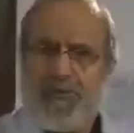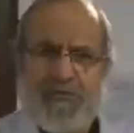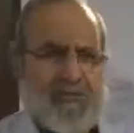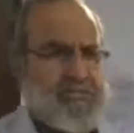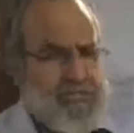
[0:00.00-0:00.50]
which
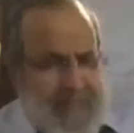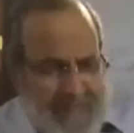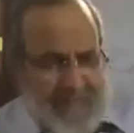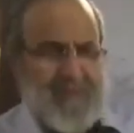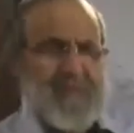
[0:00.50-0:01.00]
is the
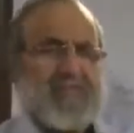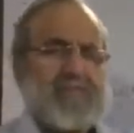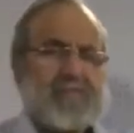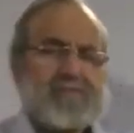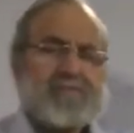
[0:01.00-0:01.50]
genitive
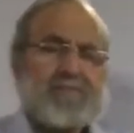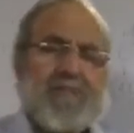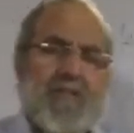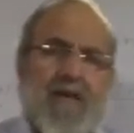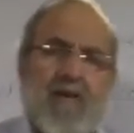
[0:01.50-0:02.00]
case.
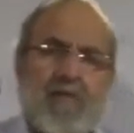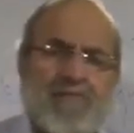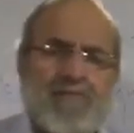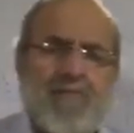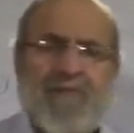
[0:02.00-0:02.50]
Now,
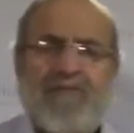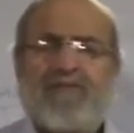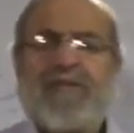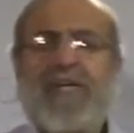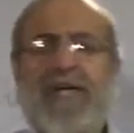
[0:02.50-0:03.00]

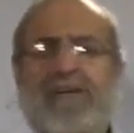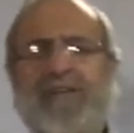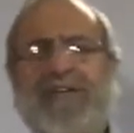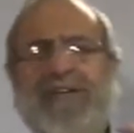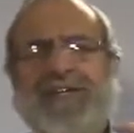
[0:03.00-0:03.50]
we
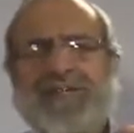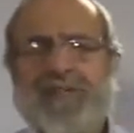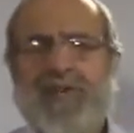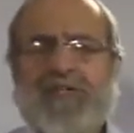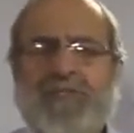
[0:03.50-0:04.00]
have
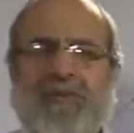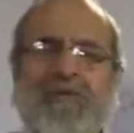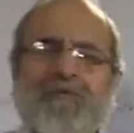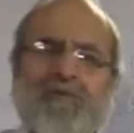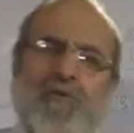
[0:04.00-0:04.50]
talked
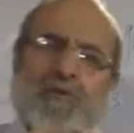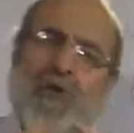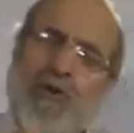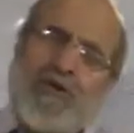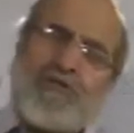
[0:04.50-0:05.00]
about
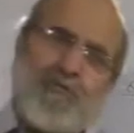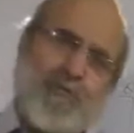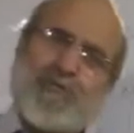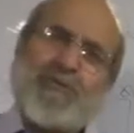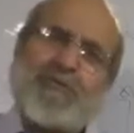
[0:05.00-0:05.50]
all the
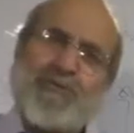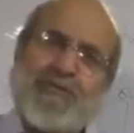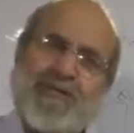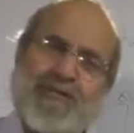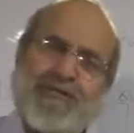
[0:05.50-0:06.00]
four
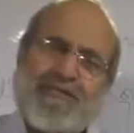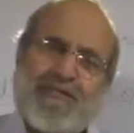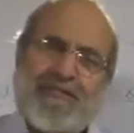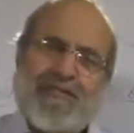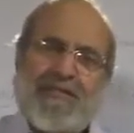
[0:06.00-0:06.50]
possibilities
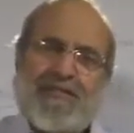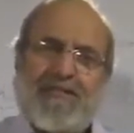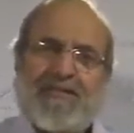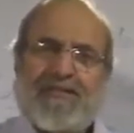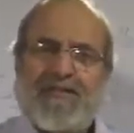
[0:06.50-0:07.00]

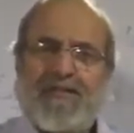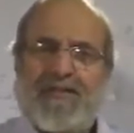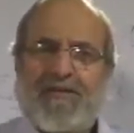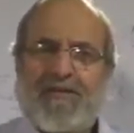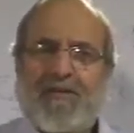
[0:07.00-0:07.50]

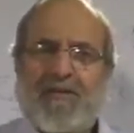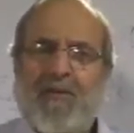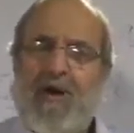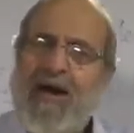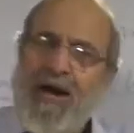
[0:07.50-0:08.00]

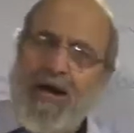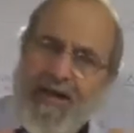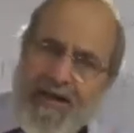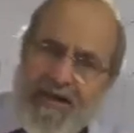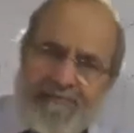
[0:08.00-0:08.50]

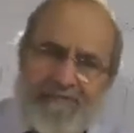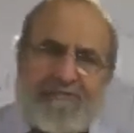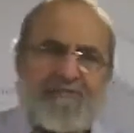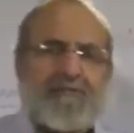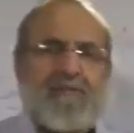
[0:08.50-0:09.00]
why
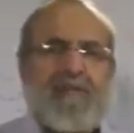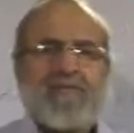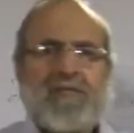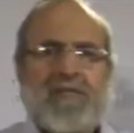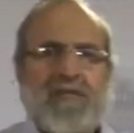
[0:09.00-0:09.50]
a
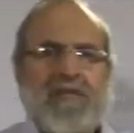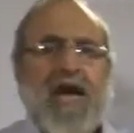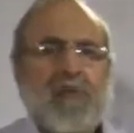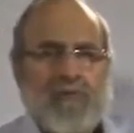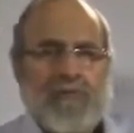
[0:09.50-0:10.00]
certain
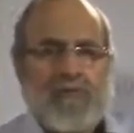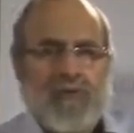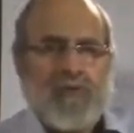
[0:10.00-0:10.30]
noun